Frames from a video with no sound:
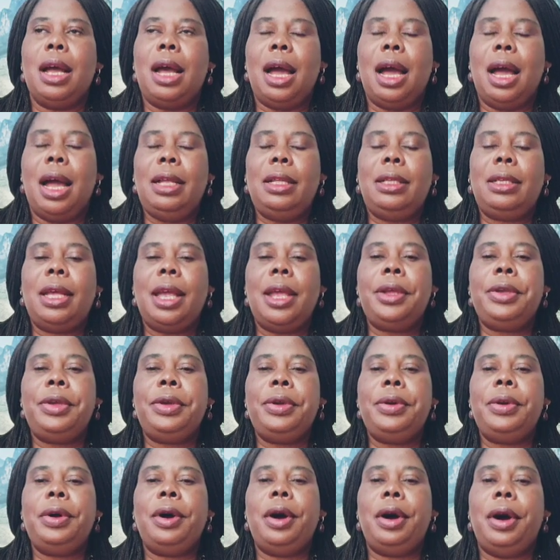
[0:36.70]
I thank
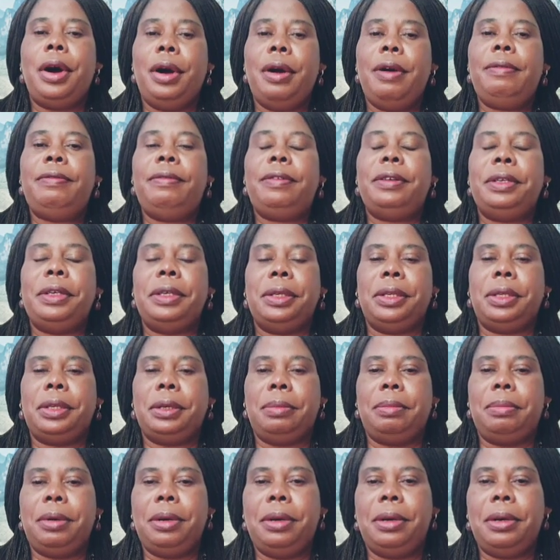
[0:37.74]
you all for your
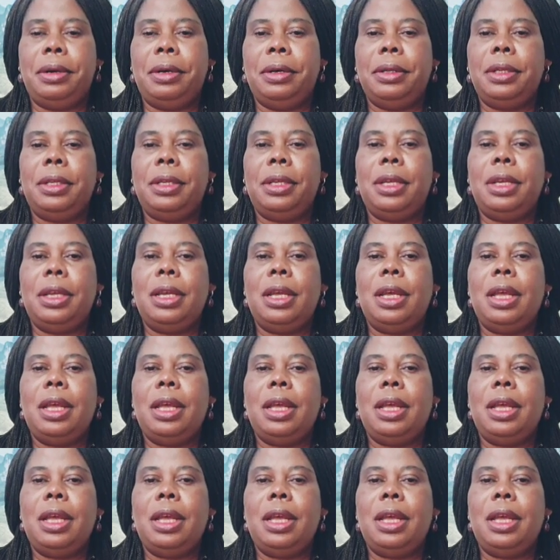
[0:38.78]
support.